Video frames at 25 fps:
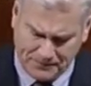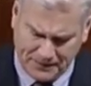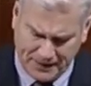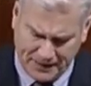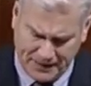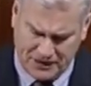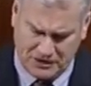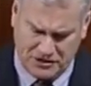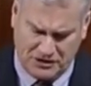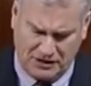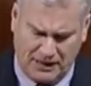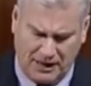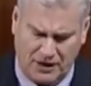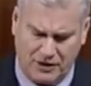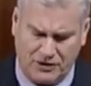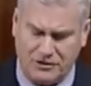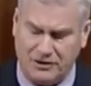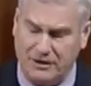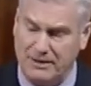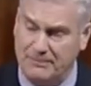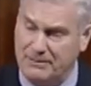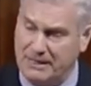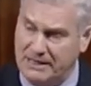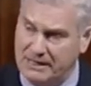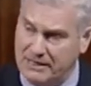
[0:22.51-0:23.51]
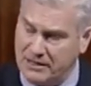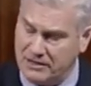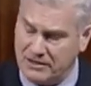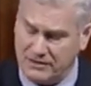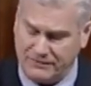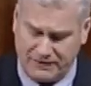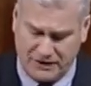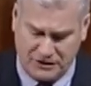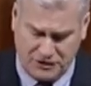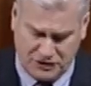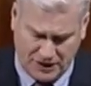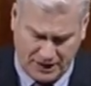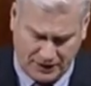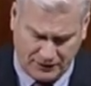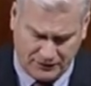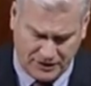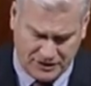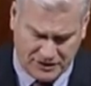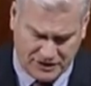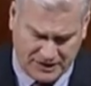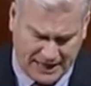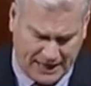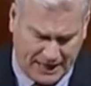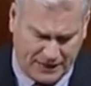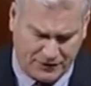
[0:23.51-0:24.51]
It is largely because of the
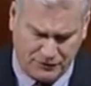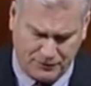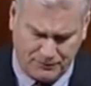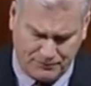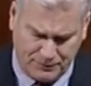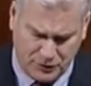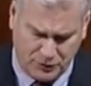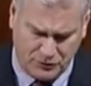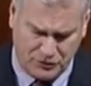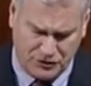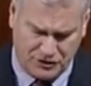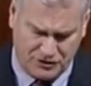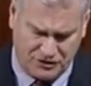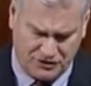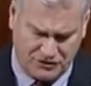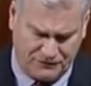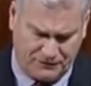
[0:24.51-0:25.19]
generous contributions